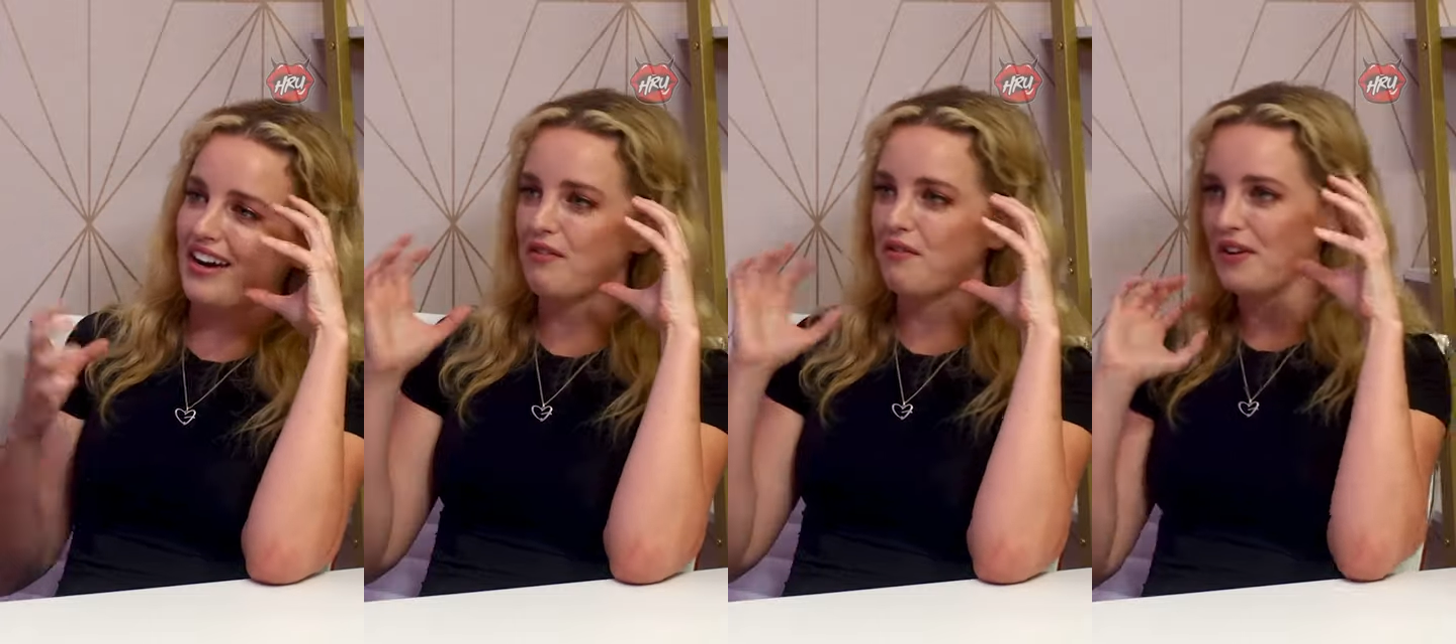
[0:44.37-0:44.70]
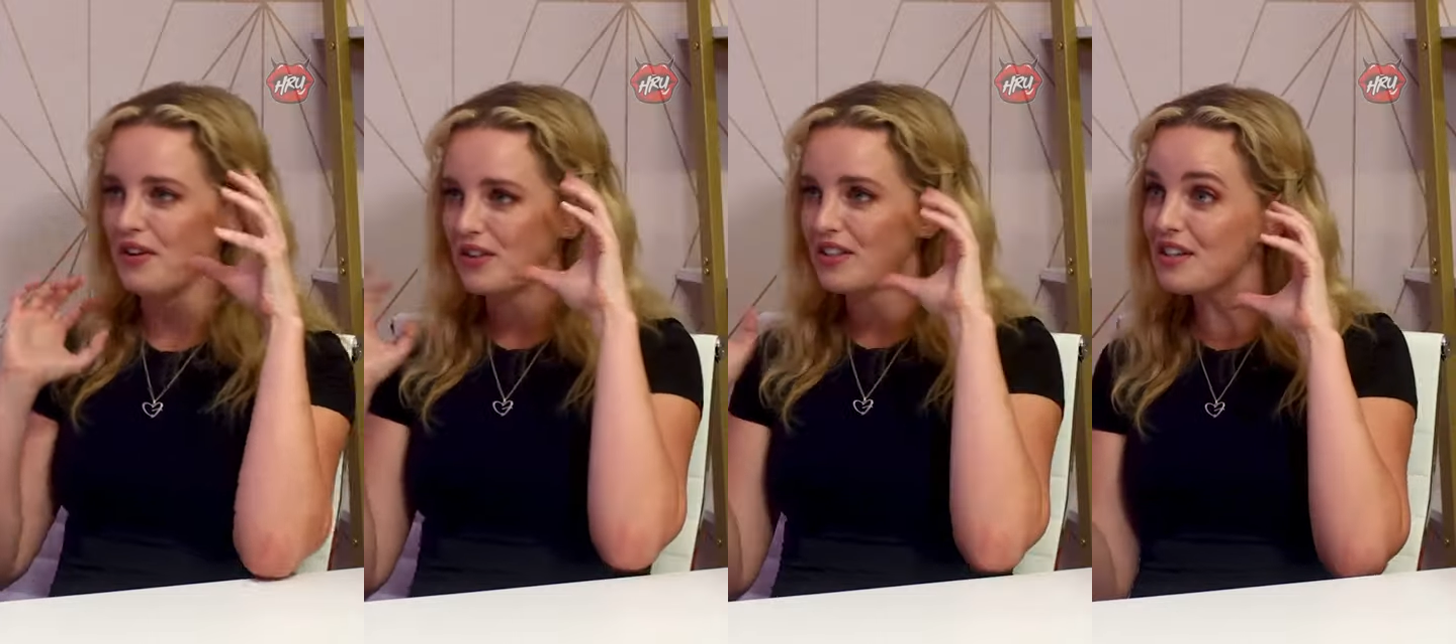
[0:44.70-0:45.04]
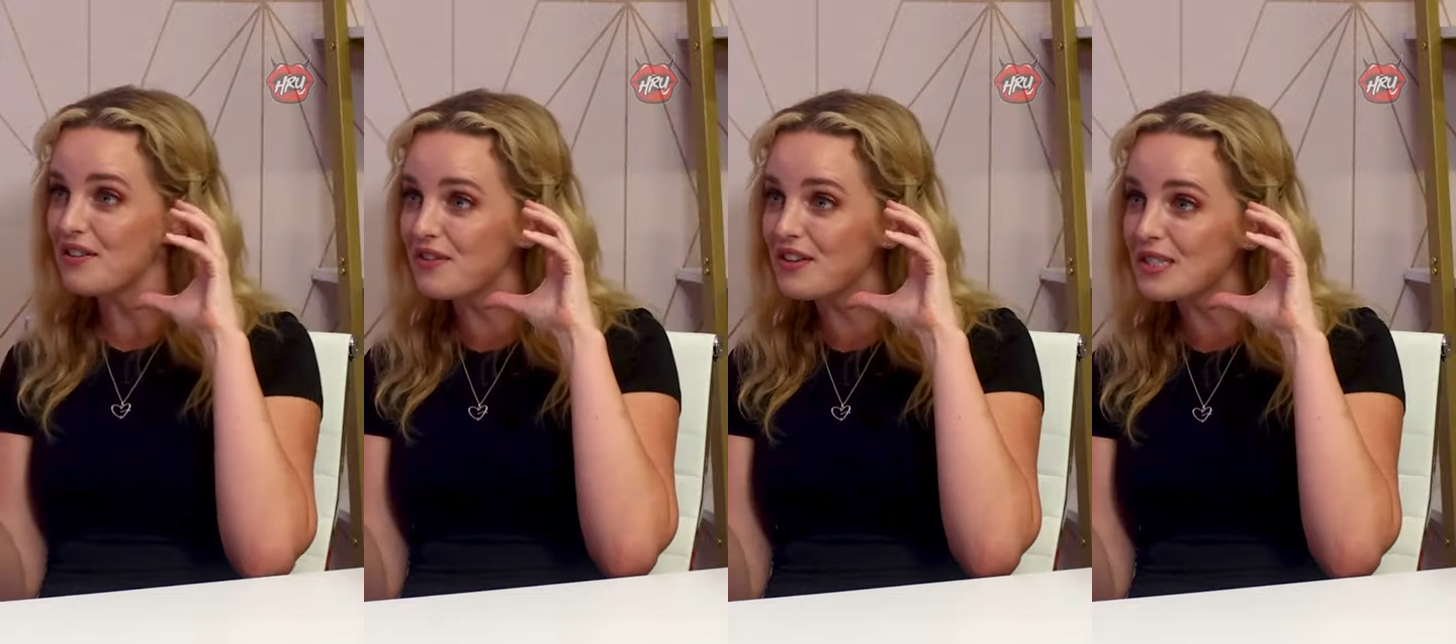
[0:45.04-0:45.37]
I can feel the
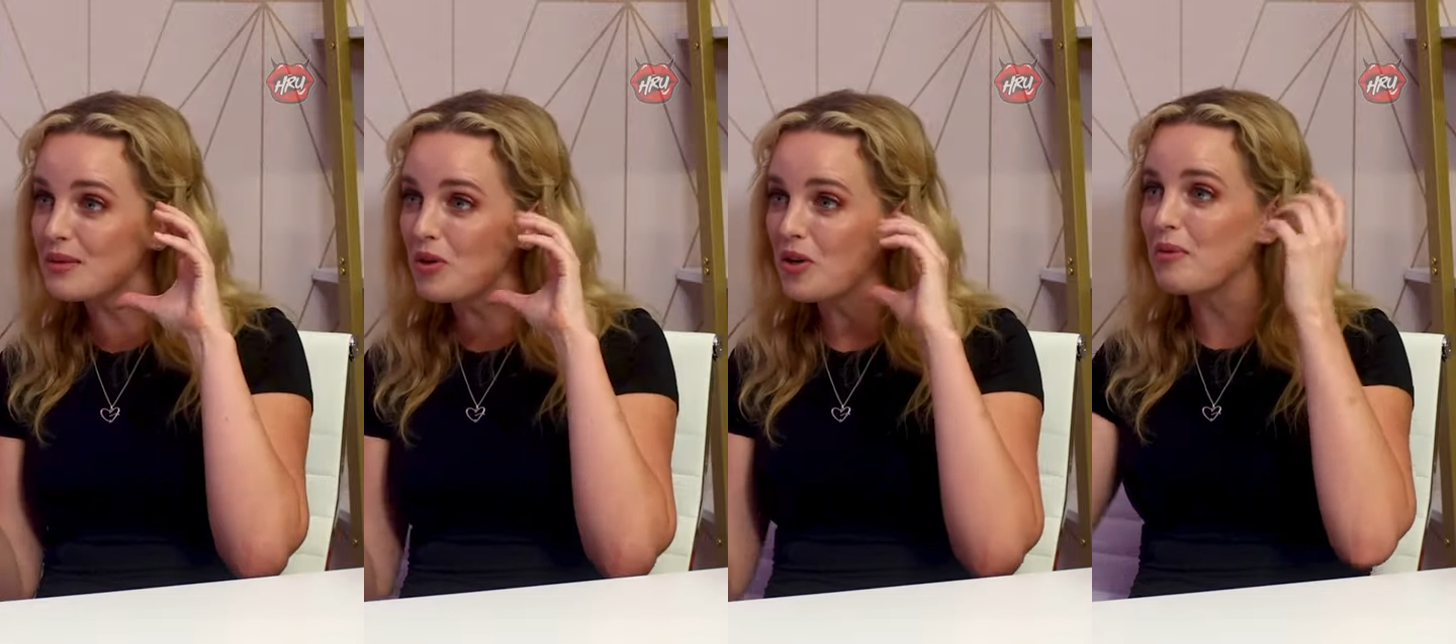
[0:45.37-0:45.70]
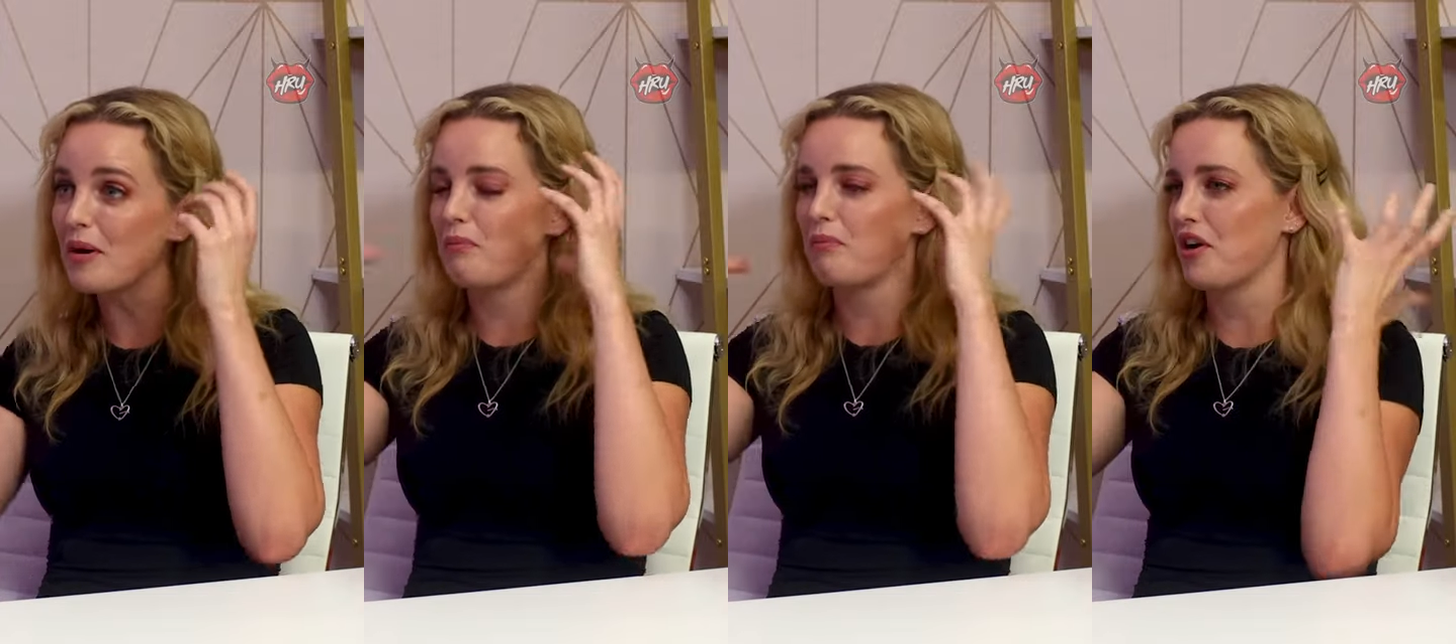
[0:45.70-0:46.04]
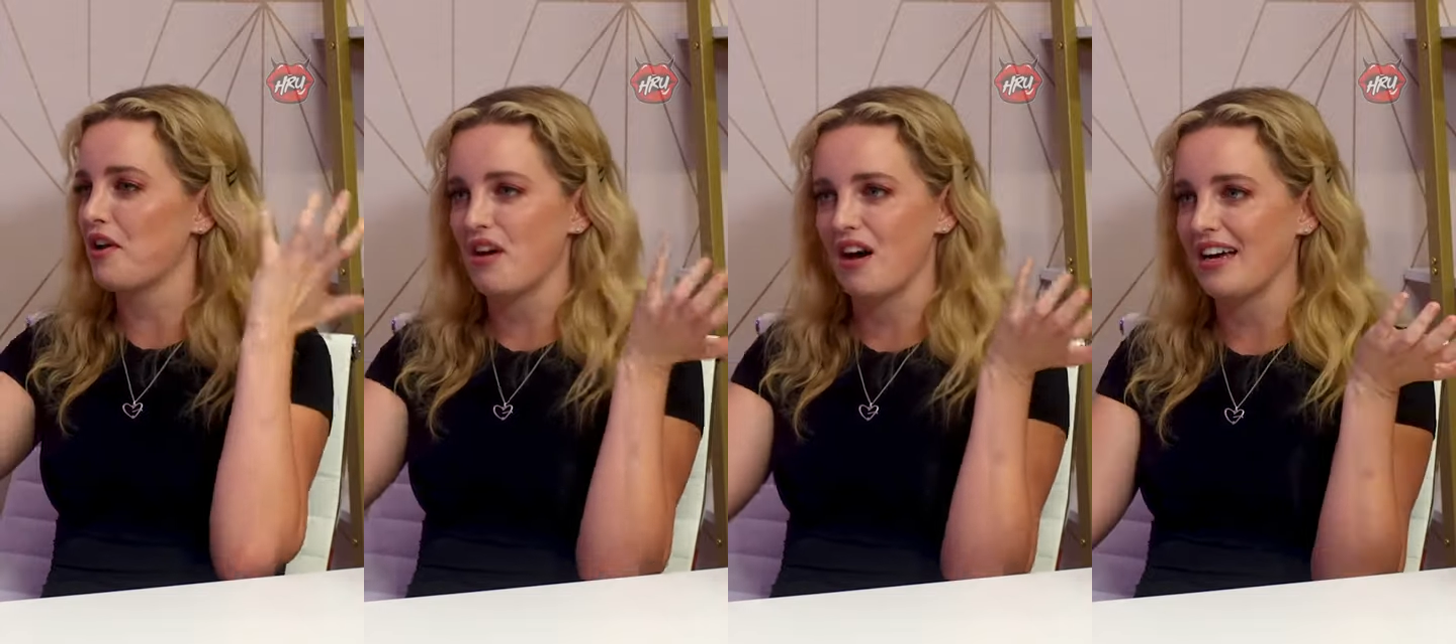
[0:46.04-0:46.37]
difference more, but
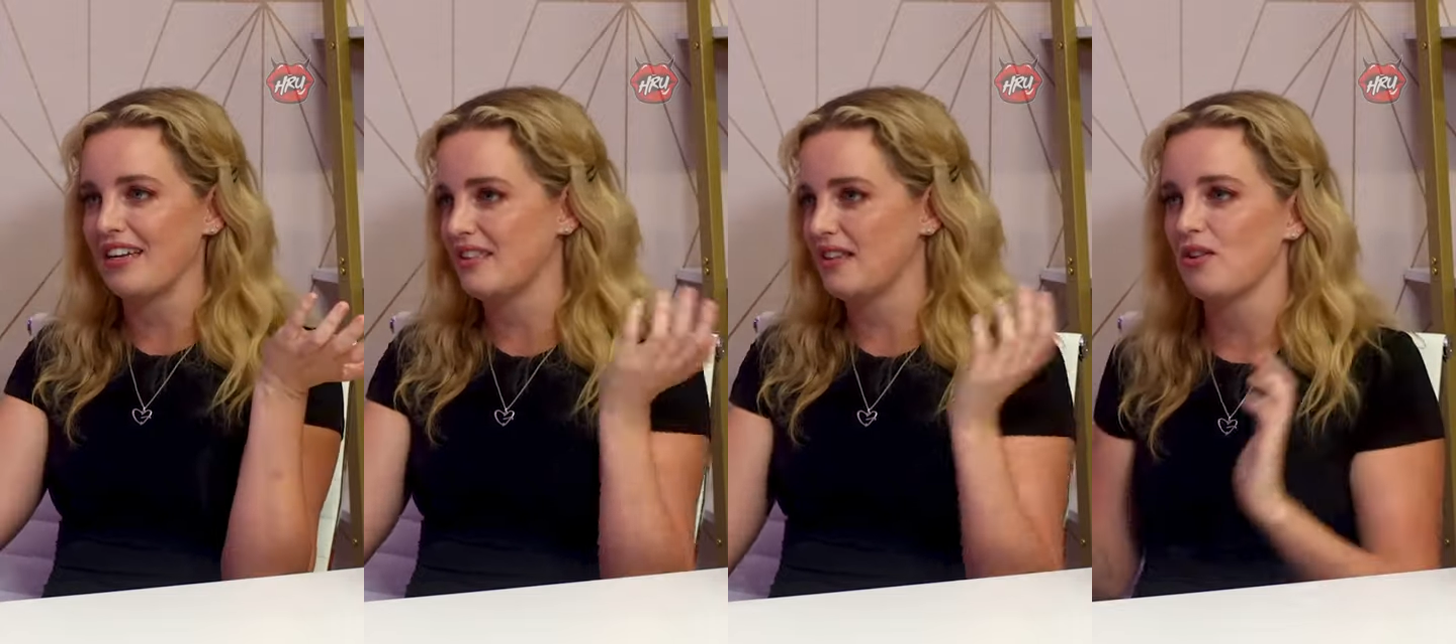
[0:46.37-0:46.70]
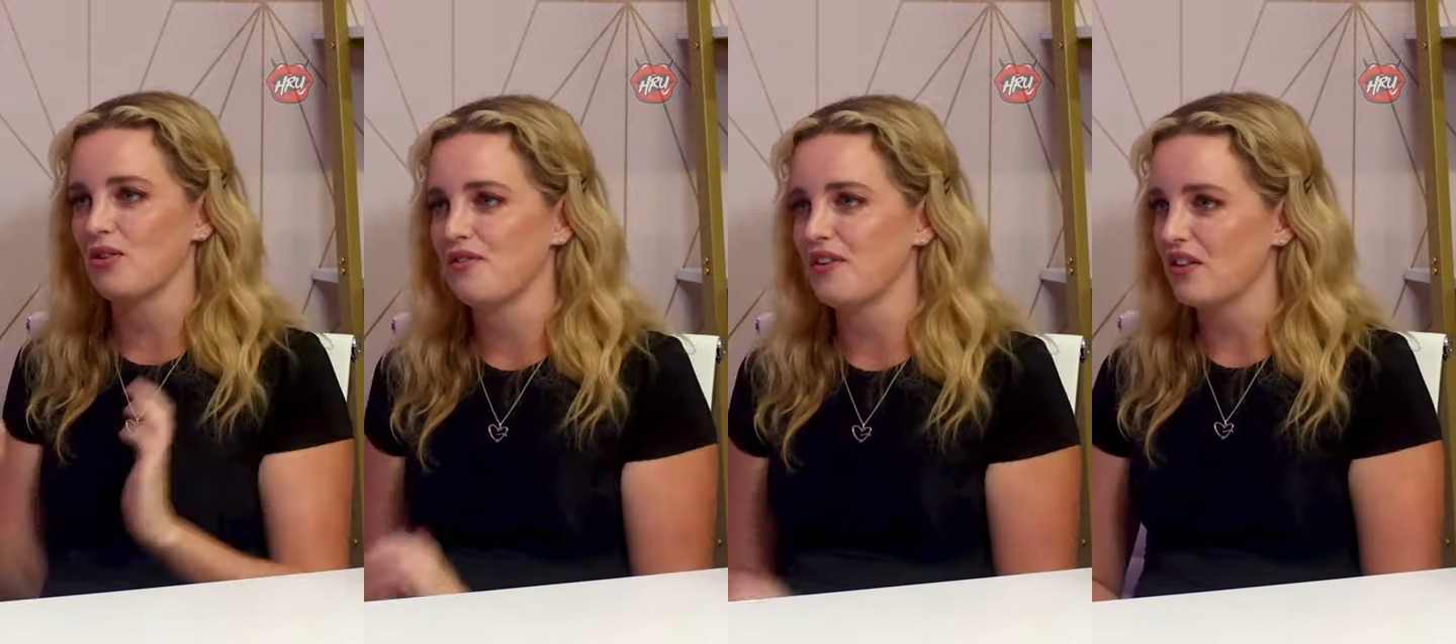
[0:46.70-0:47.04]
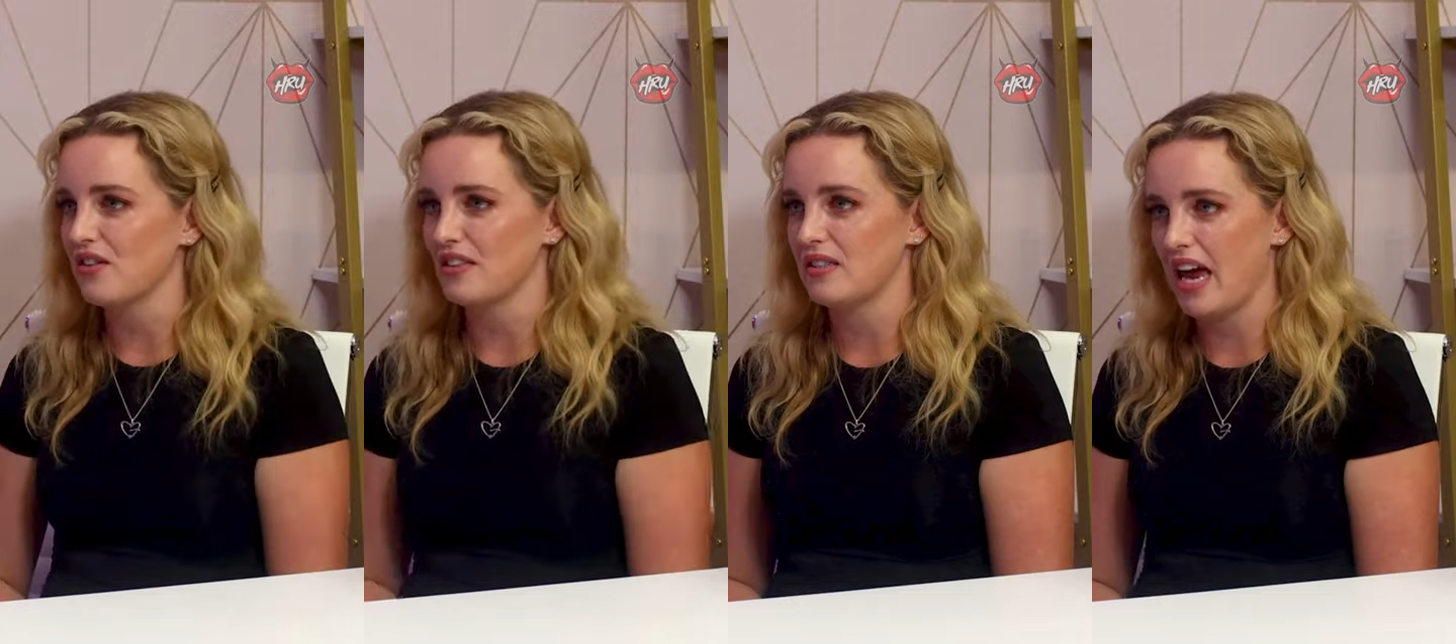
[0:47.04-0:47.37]
both eyes, it all
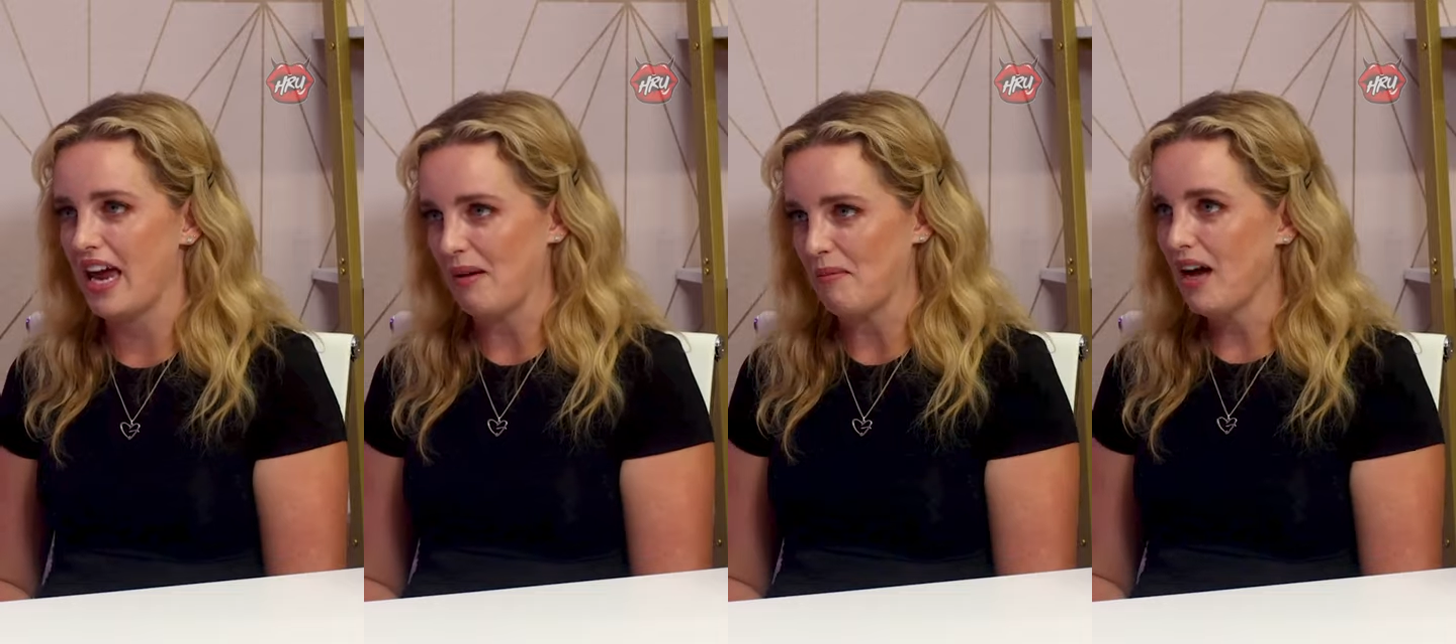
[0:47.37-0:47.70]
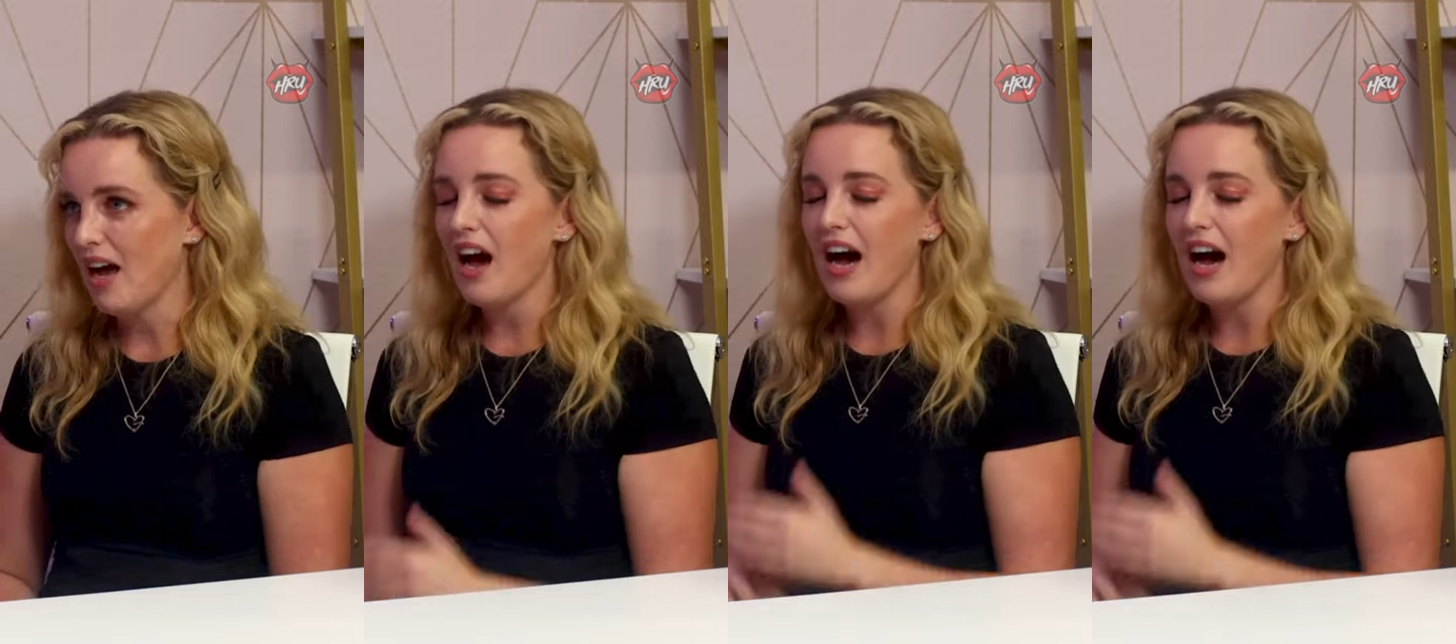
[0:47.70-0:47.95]
felt the same.